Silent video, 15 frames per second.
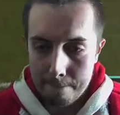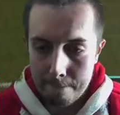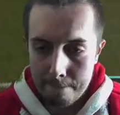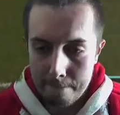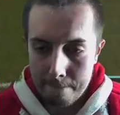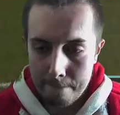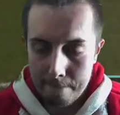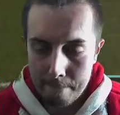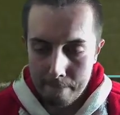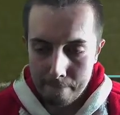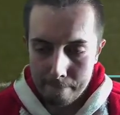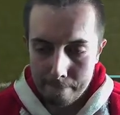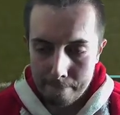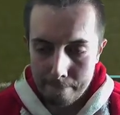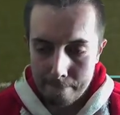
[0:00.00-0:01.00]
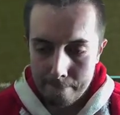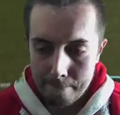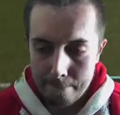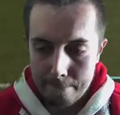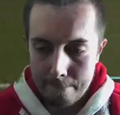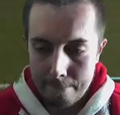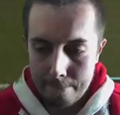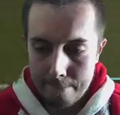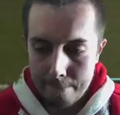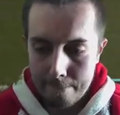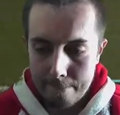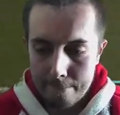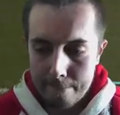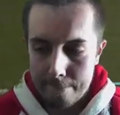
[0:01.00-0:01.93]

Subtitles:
(silence)